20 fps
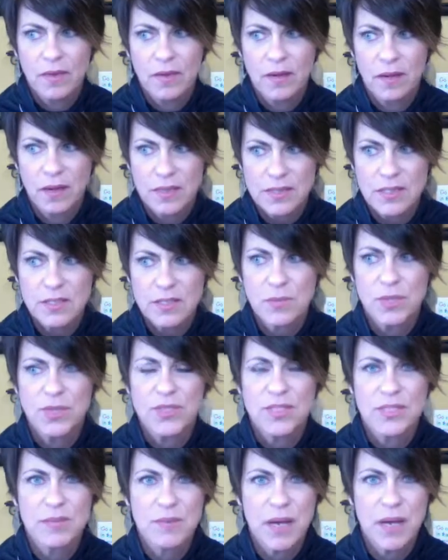
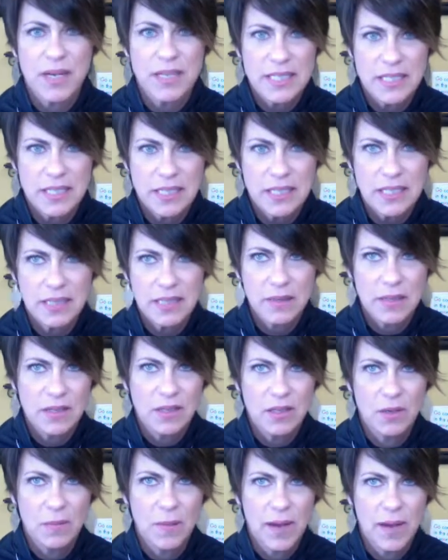customers and my team,
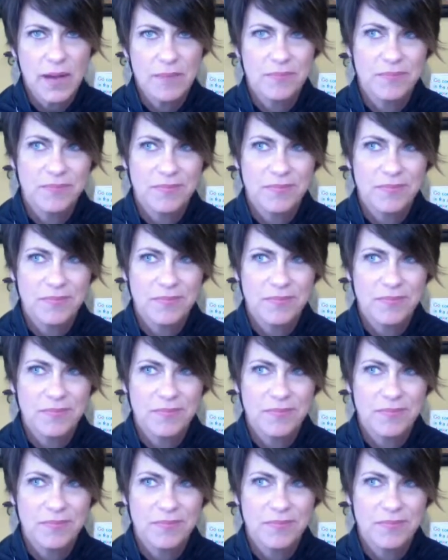you know, my